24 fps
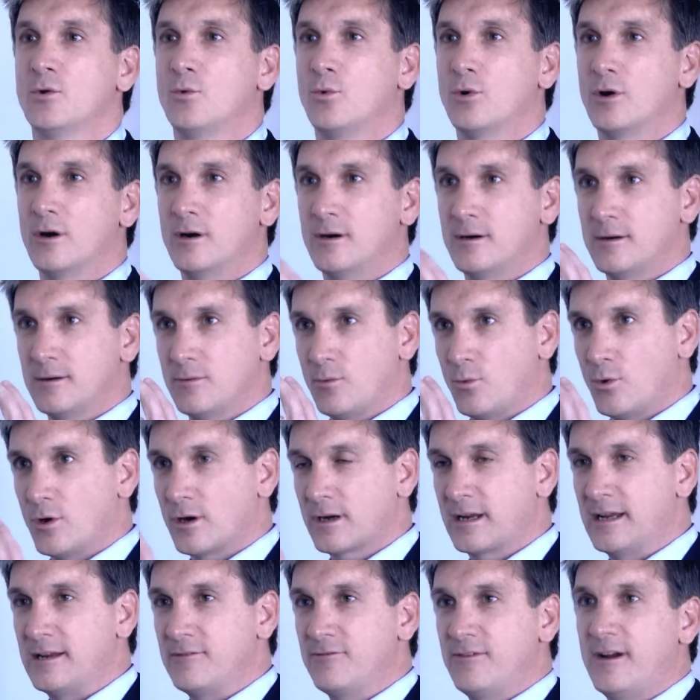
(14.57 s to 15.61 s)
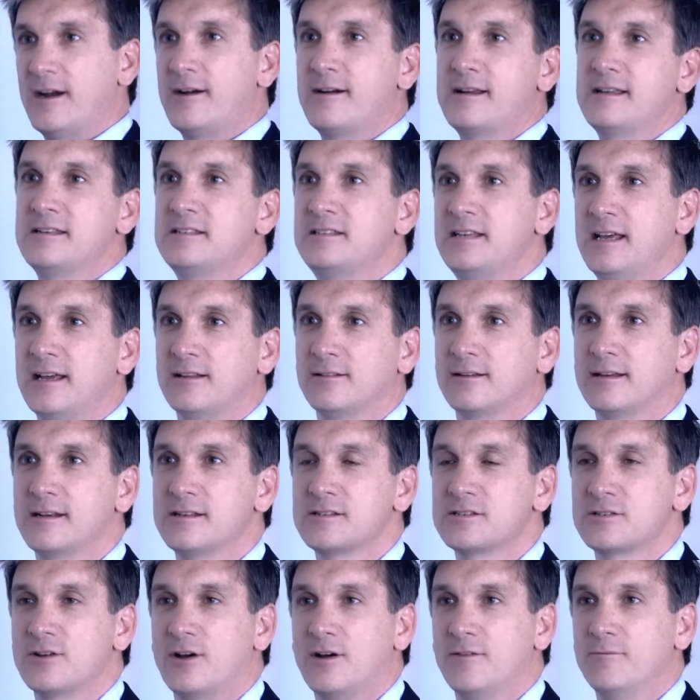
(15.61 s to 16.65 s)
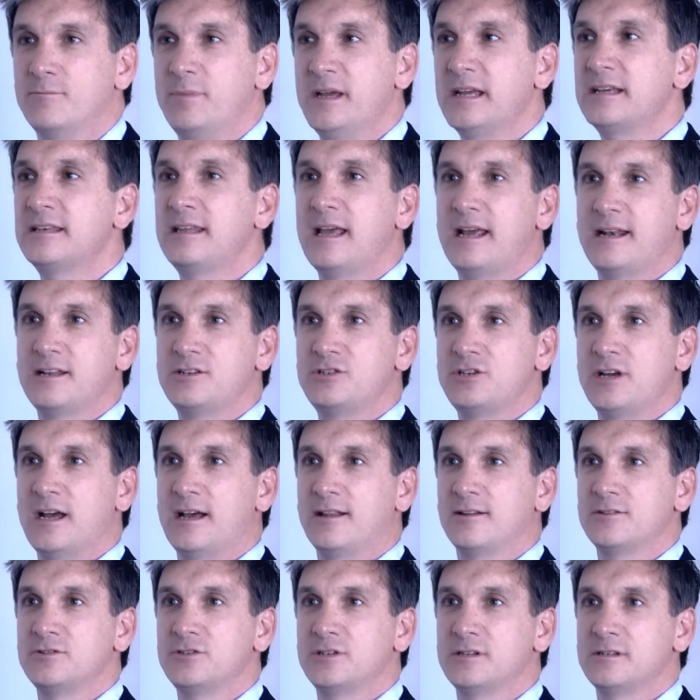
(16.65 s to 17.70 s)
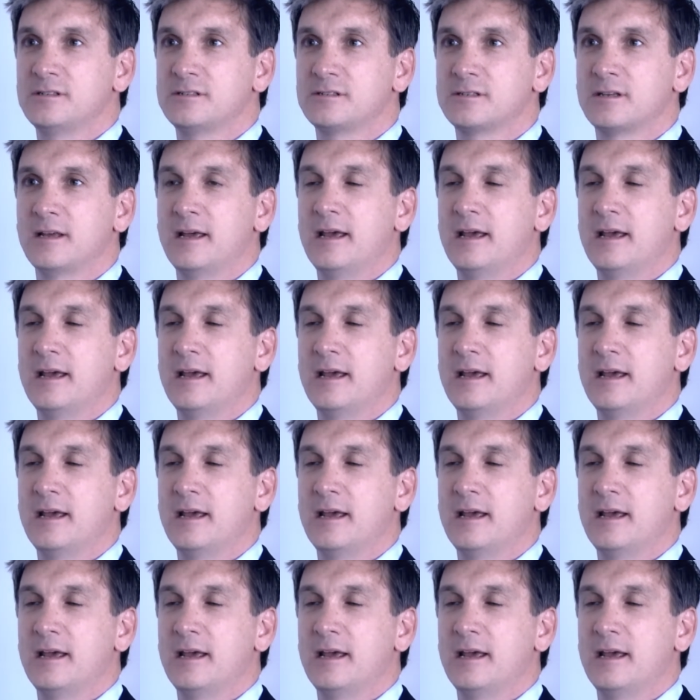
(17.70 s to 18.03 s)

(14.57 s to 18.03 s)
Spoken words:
we're working very intently to solve big data challenges,